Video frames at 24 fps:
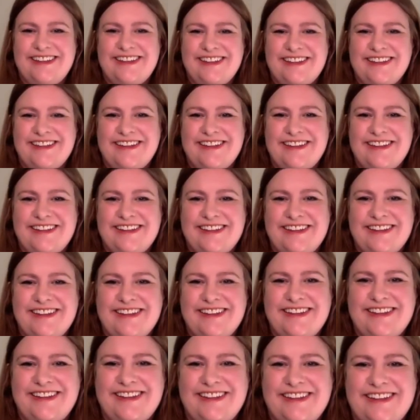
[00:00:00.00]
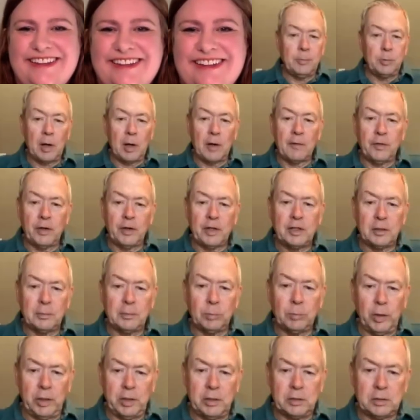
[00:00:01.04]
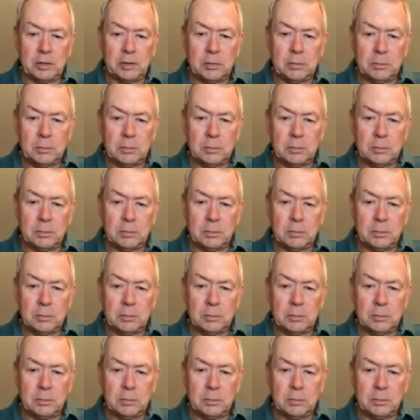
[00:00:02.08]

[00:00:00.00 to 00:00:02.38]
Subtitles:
But at the same time, there are friction points.